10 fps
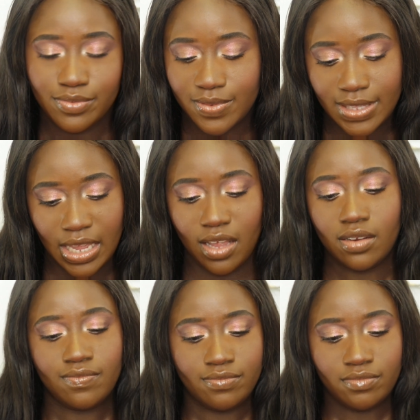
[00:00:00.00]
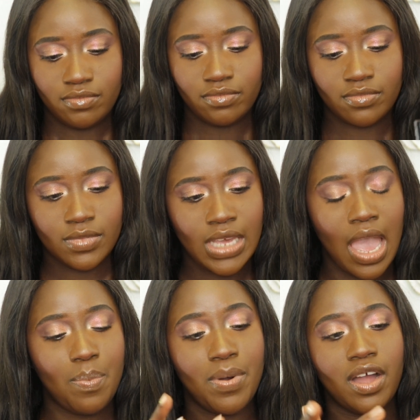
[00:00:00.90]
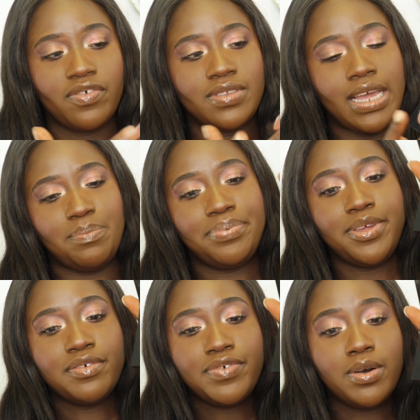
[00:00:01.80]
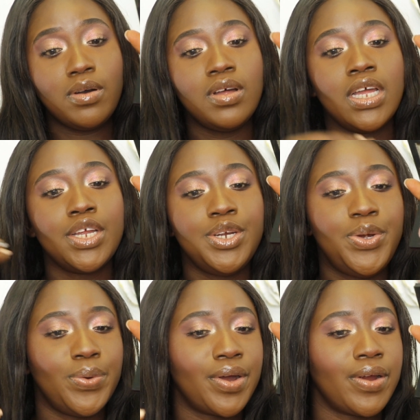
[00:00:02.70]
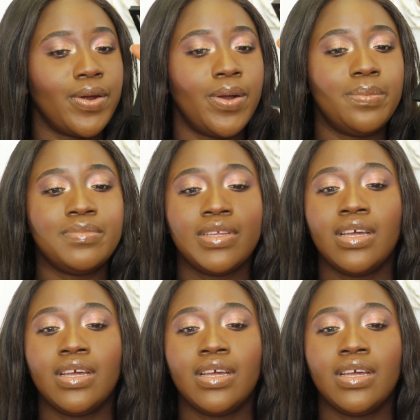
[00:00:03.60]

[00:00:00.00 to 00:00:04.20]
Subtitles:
We've seen, apart from that beautiful duochrome